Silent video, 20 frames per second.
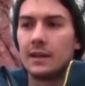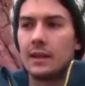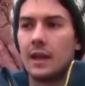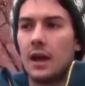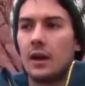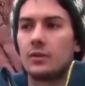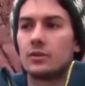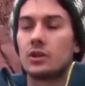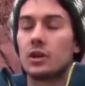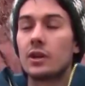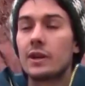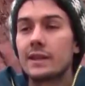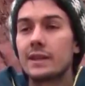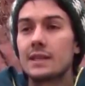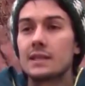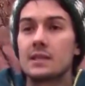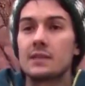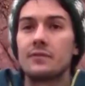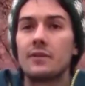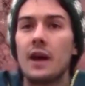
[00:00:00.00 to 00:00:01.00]
Now, during
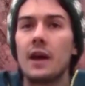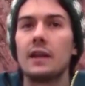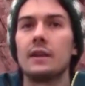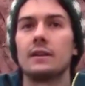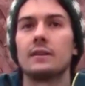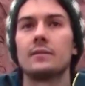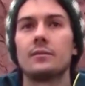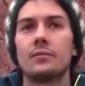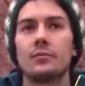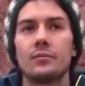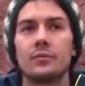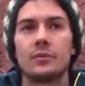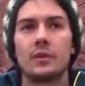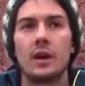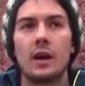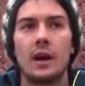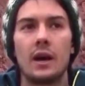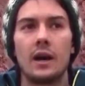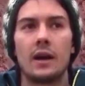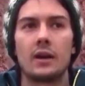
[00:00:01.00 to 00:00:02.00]
this event,
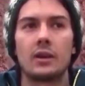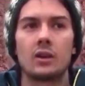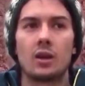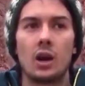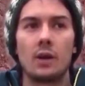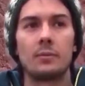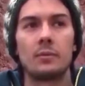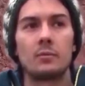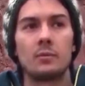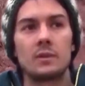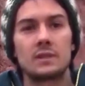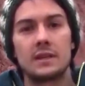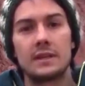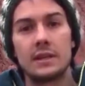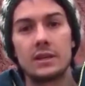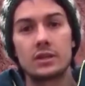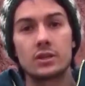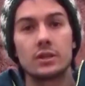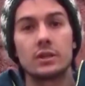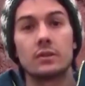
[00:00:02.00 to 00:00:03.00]
carbon was
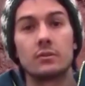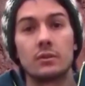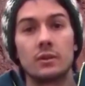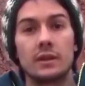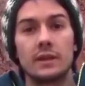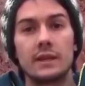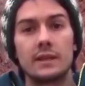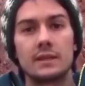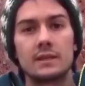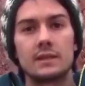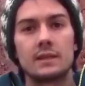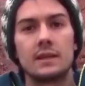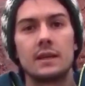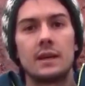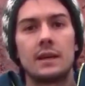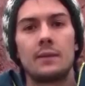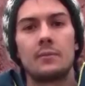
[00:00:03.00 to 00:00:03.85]
initially released,